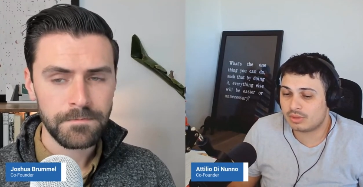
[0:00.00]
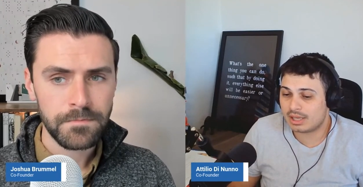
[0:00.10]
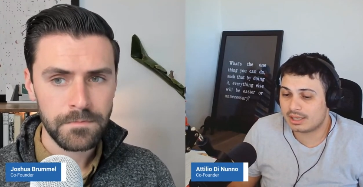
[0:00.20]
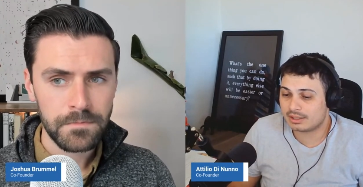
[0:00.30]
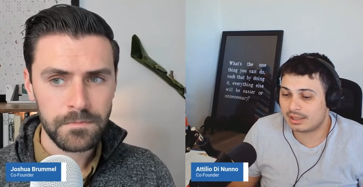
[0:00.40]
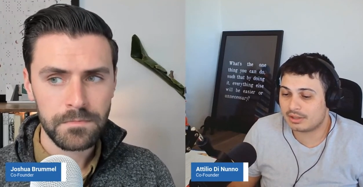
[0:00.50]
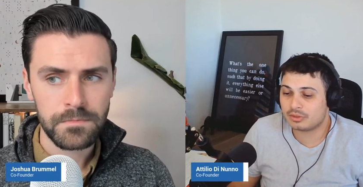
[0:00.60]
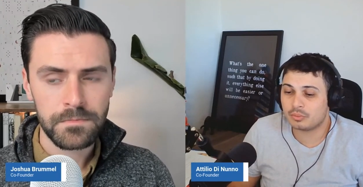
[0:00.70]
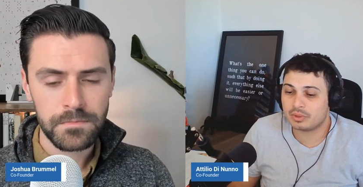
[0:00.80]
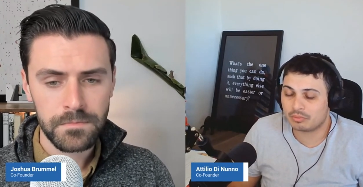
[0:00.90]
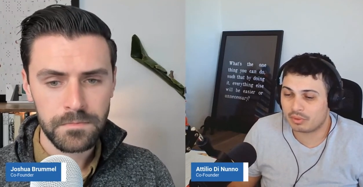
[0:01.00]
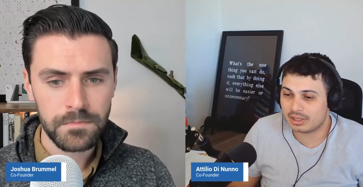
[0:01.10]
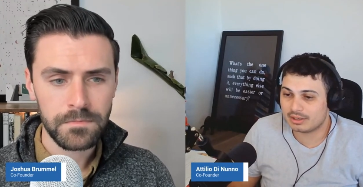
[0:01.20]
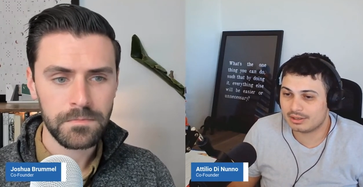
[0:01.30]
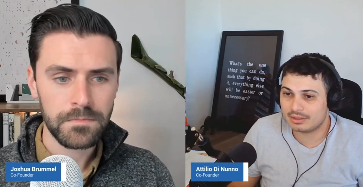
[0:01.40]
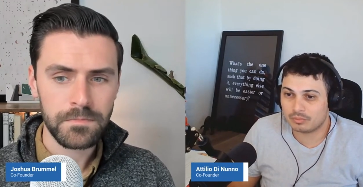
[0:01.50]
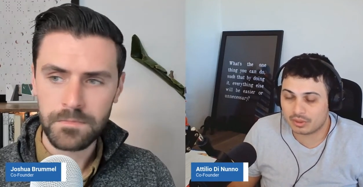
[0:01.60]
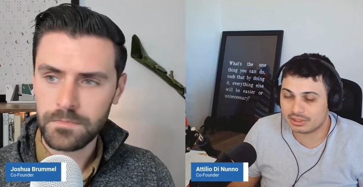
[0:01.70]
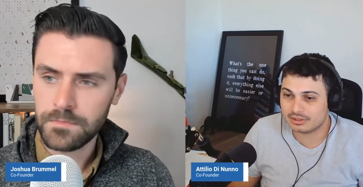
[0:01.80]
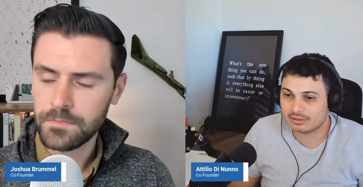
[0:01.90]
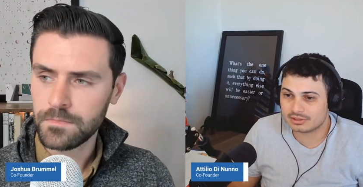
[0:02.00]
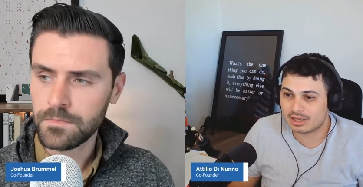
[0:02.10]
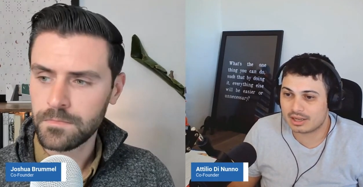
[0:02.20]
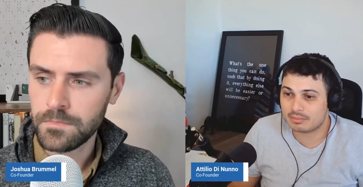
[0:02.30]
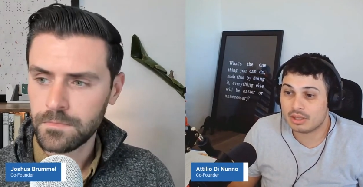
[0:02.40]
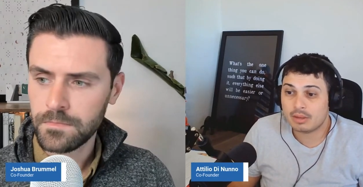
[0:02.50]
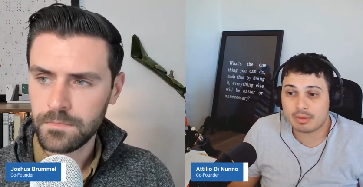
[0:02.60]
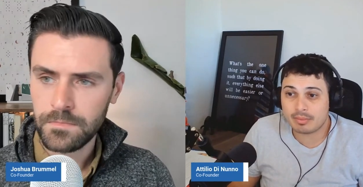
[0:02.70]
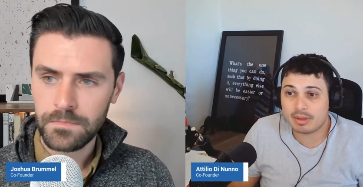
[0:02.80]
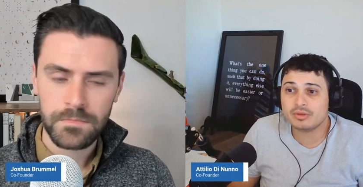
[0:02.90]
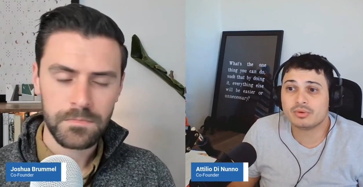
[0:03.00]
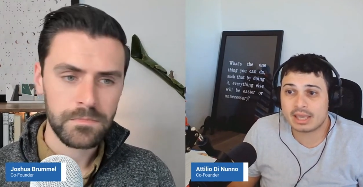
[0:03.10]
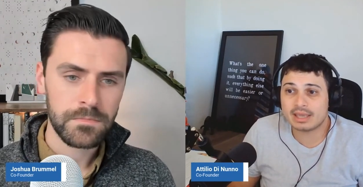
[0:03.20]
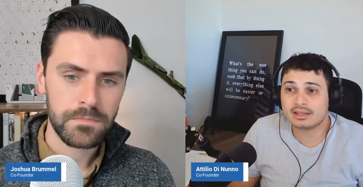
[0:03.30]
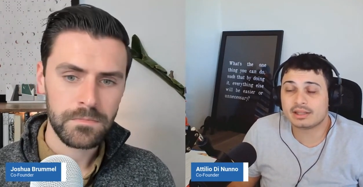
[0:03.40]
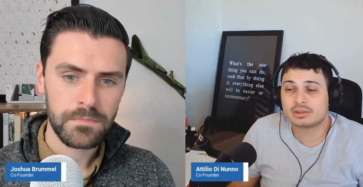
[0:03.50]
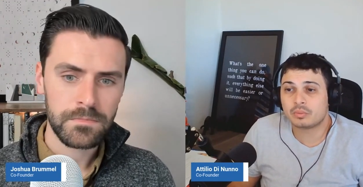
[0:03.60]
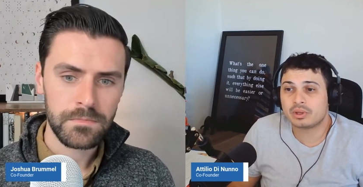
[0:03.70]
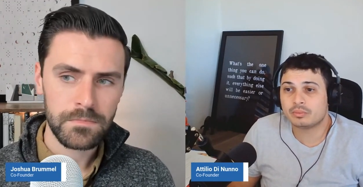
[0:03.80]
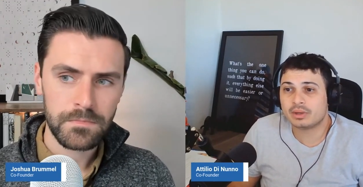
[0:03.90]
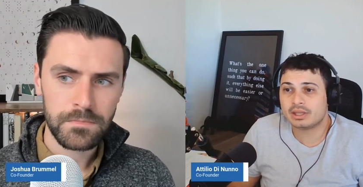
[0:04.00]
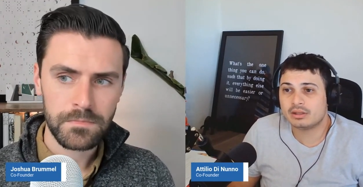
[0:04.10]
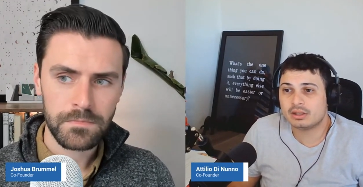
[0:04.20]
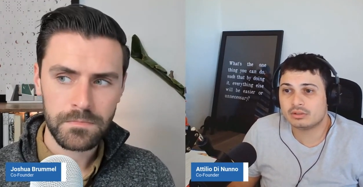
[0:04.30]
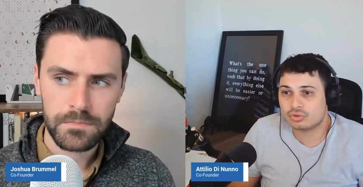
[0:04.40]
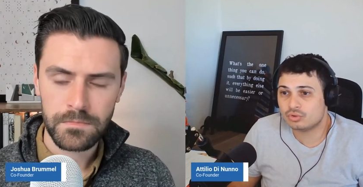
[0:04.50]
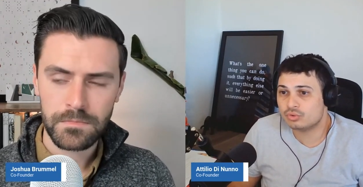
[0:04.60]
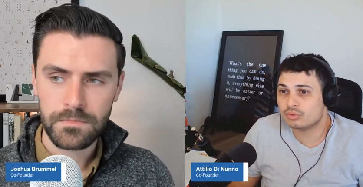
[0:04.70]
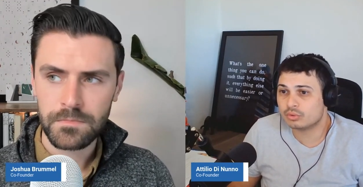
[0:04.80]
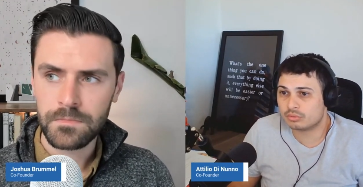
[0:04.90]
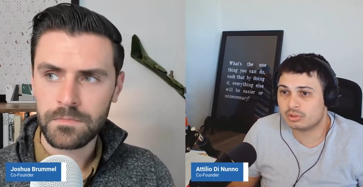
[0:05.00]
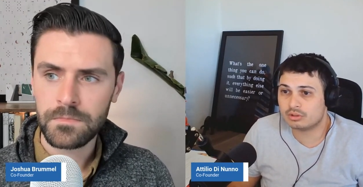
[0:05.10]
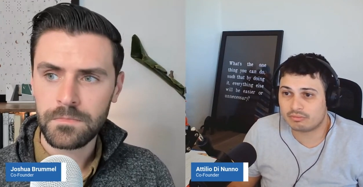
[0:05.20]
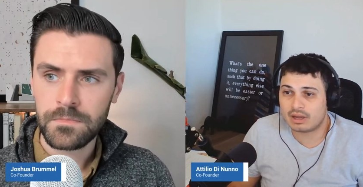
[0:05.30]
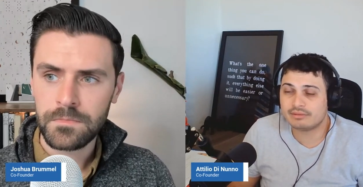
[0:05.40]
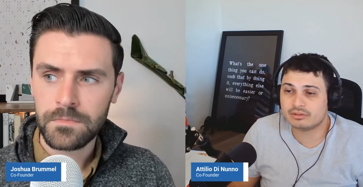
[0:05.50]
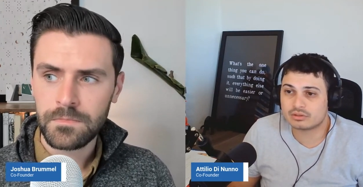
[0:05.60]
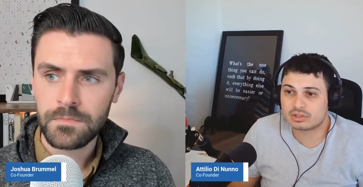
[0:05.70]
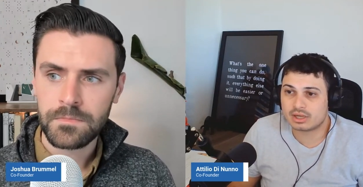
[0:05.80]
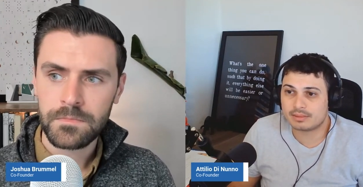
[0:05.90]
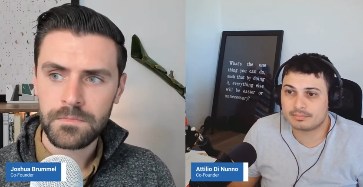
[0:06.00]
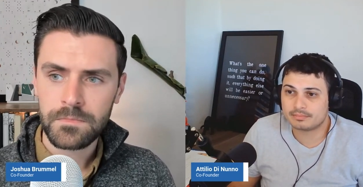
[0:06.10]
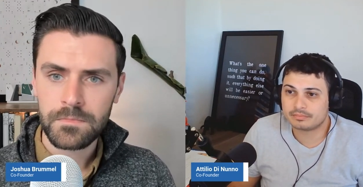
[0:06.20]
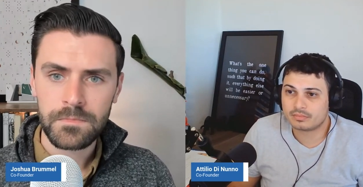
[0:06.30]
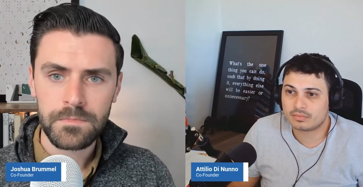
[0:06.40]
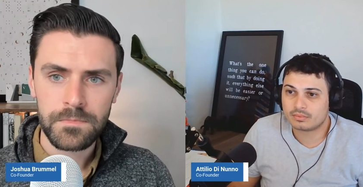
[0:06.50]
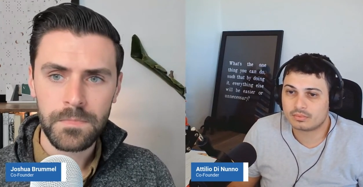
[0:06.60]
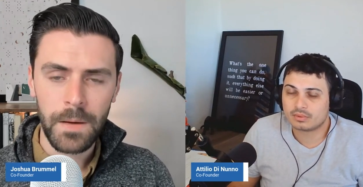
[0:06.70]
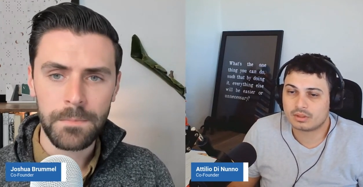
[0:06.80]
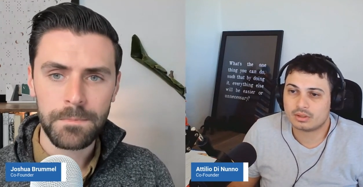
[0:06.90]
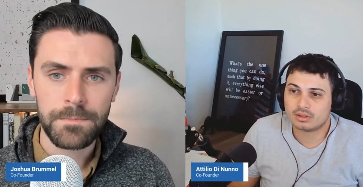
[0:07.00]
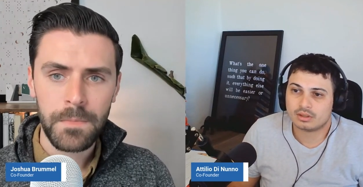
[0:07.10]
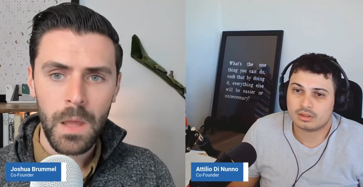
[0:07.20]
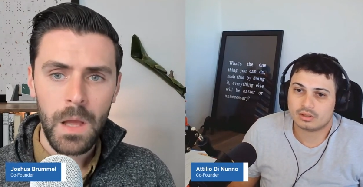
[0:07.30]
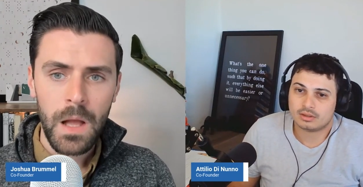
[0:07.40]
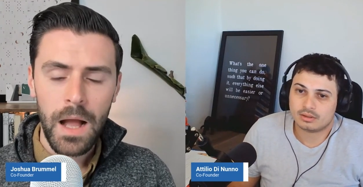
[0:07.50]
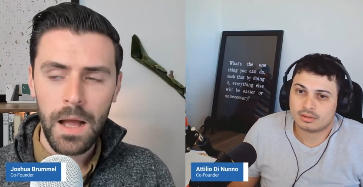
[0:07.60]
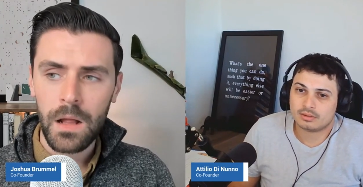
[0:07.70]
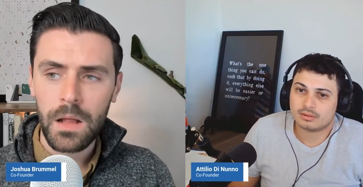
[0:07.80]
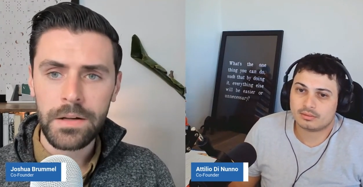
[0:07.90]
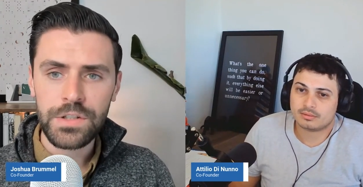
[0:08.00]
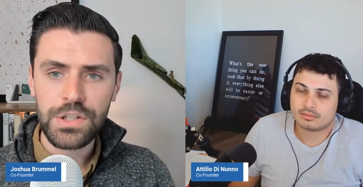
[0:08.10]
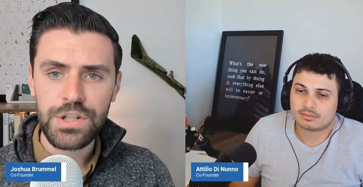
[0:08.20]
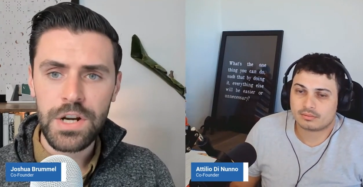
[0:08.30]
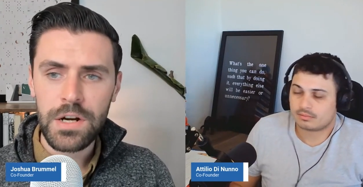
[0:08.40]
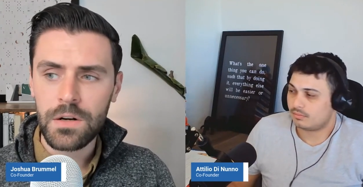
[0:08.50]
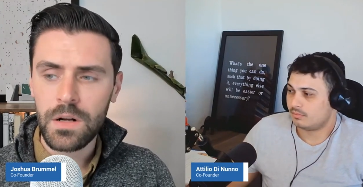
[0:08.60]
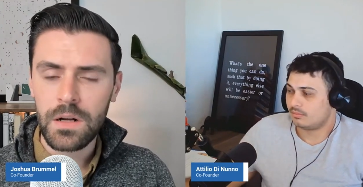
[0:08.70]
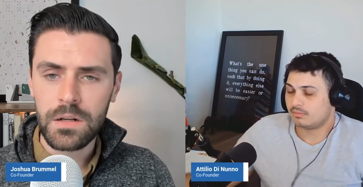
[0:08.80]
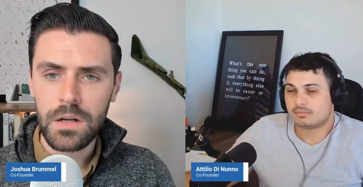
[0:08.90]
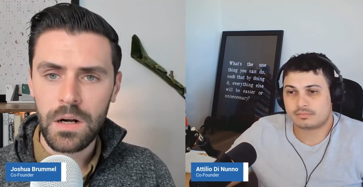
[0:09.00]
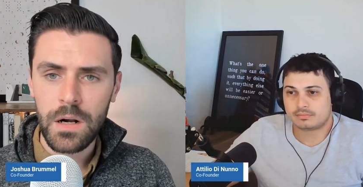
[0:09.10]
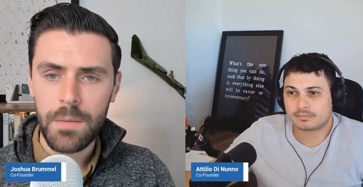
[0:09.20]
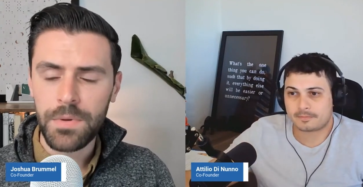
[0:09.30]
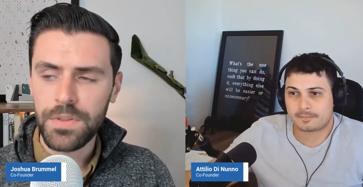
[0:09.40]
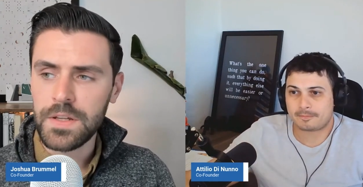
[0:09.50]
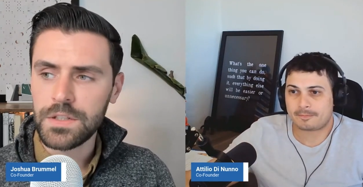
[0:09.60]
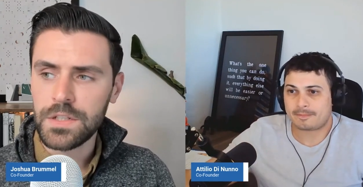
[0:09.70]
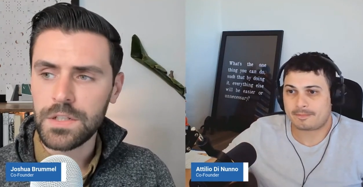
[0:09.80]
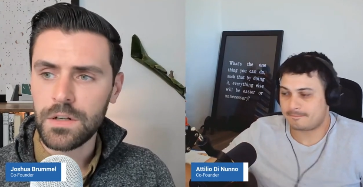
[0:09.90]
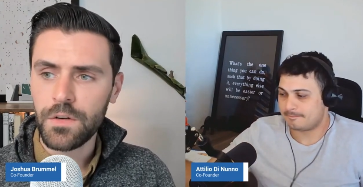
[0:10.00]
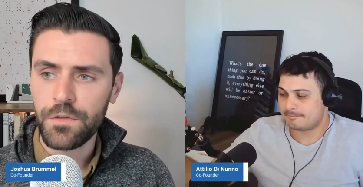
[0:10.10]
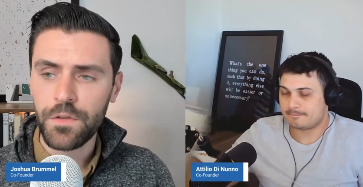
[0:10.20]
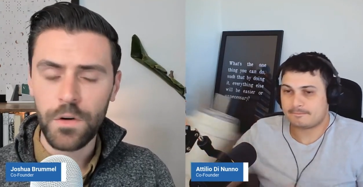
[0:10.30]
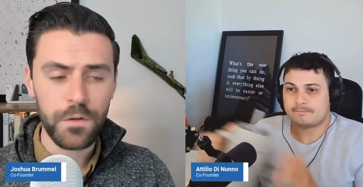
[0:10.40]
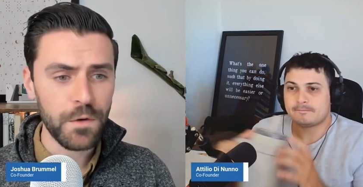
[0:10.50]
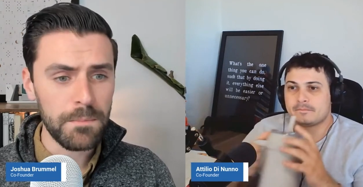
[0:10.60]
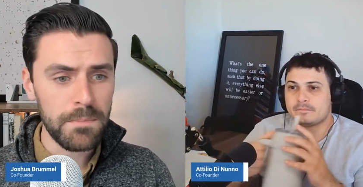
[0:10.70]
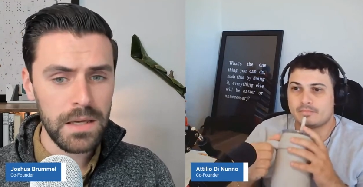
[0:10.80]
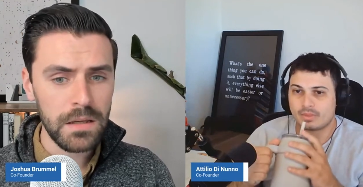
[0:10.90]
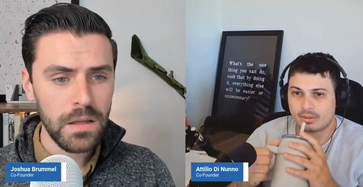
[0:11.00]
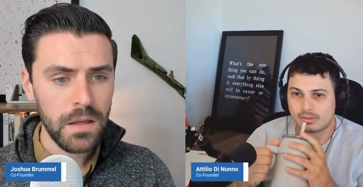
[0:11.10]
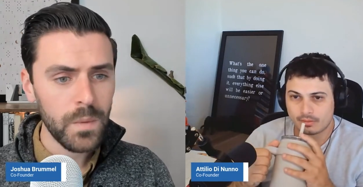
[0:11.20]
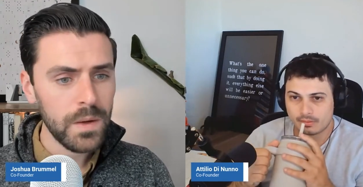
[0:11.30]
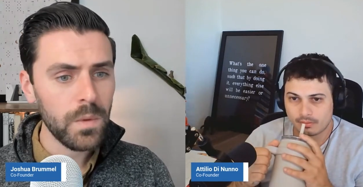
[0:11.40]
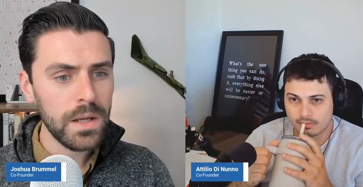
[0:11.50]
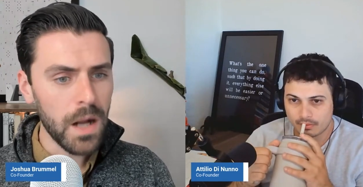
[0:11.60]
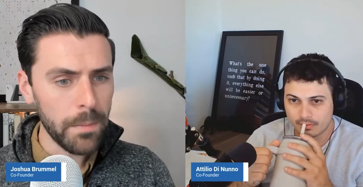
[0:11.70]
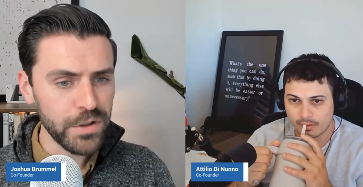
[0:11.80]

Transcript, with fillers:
Speaker 1: you can't get the win win in one year's time, but maybe you can get the win win in two or three or five years'
Speaker 2: time. Yeah. Uh, and I'll just share a, a, couple things here. For for me, we, we had